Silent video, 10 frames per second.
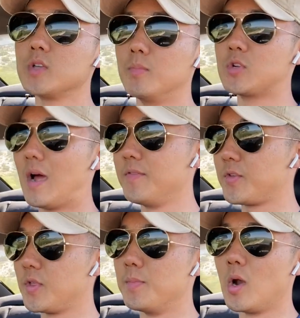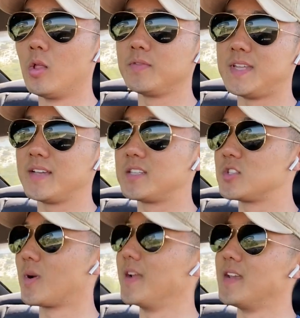I'm driving through the middle of
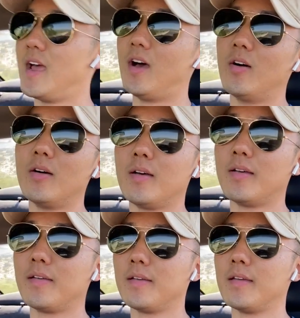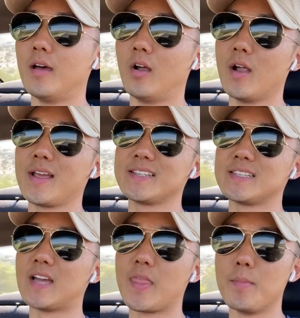Texas right now. Or I guess
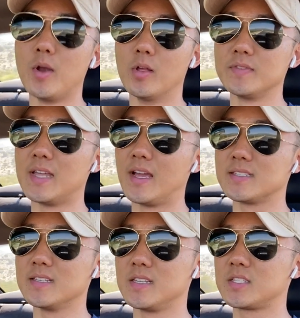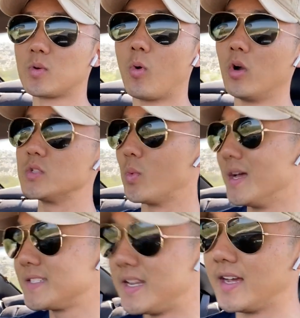it's not the middle of Texas, it's towards
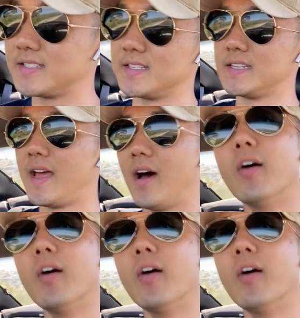West Texas now.